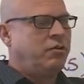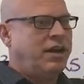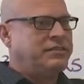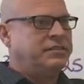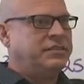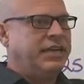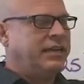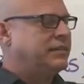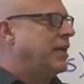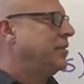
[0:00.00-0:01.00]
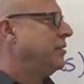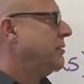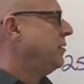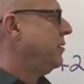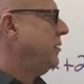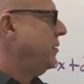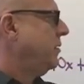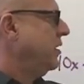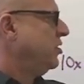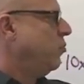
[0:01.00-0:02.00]
crosses the x-axis.
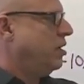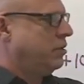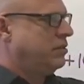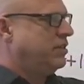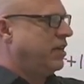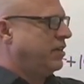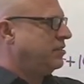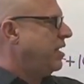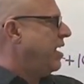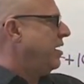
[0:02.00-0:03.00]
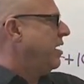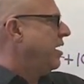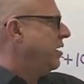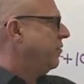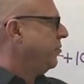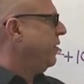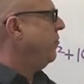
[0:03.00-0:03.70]
This one does at negative 3